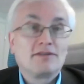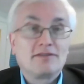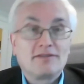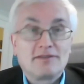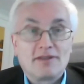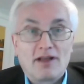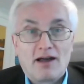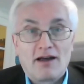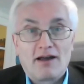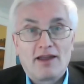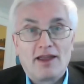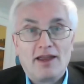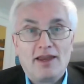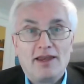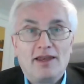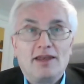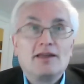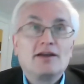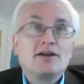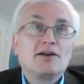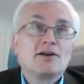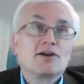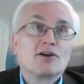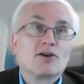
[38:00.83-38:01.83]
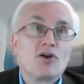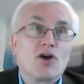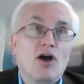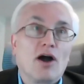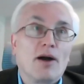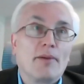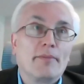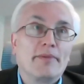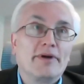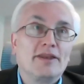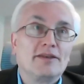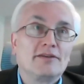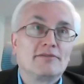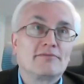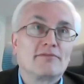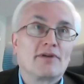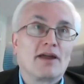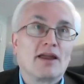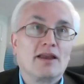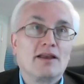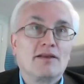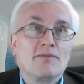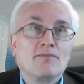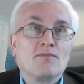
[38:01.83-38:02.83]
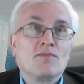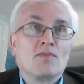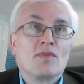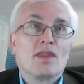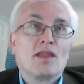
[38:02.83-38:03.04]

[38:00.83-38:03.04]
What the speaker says: sign, comment, right?